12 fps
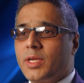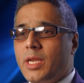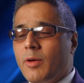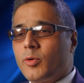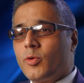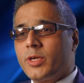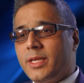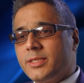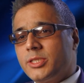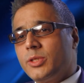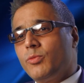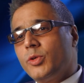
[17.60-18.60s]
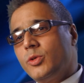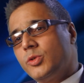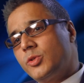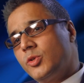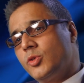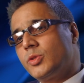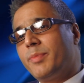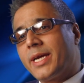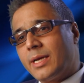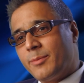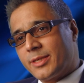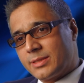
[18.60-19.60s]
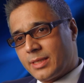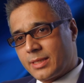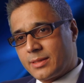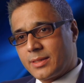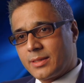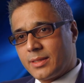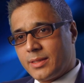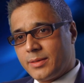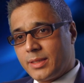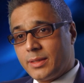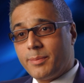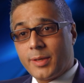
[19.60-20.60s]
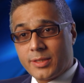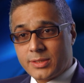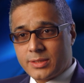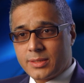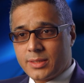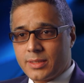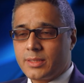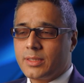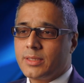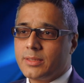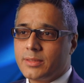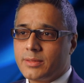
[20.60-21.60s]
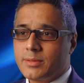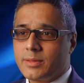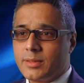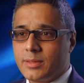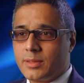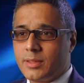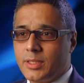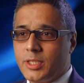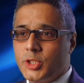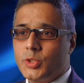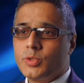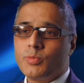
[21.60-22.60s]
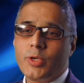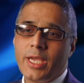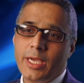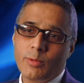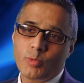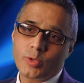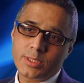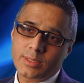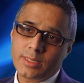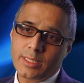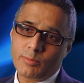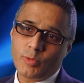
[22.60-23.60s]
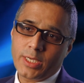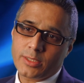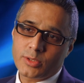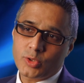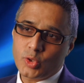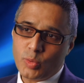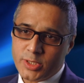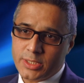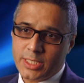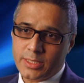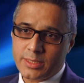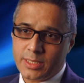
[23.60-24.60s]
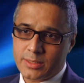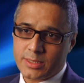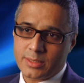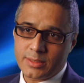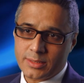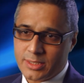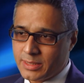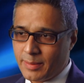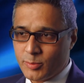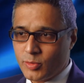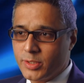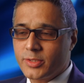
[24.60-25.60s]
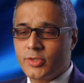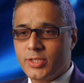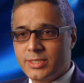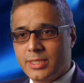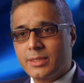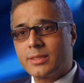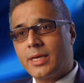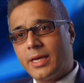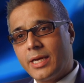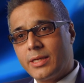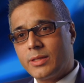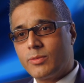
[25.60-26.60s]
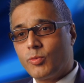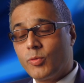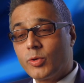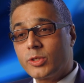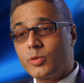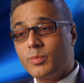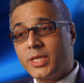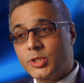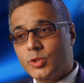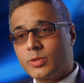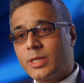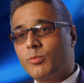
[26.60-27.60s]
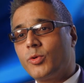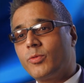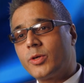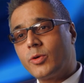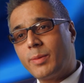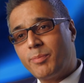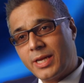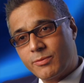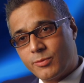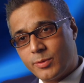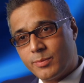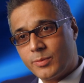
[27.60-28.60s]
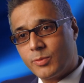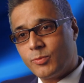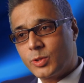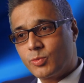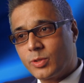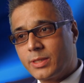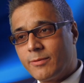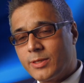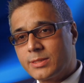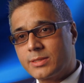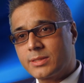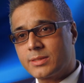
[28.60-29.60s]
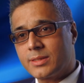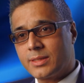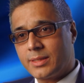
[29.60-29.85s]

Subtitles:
In our organization, we used to use backup exec in the past. The issues we had was that we had so much data that just kept on increasing, and we wanted to make sure that we were on a platform which would give us